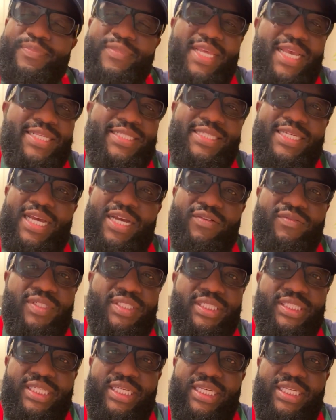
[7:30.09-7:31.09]
that's not
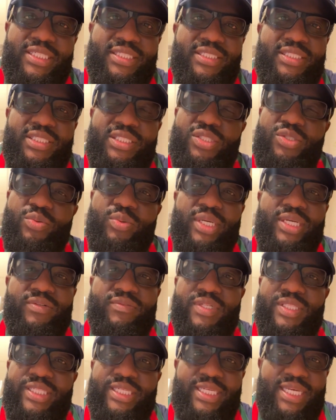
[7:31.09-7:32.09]
really it. You ain't
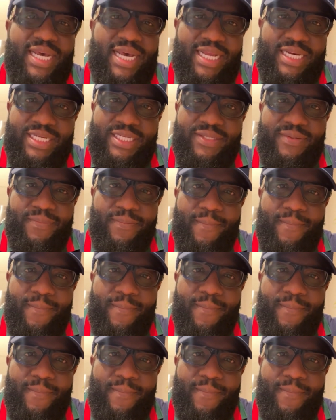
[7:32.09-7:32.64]
really got it.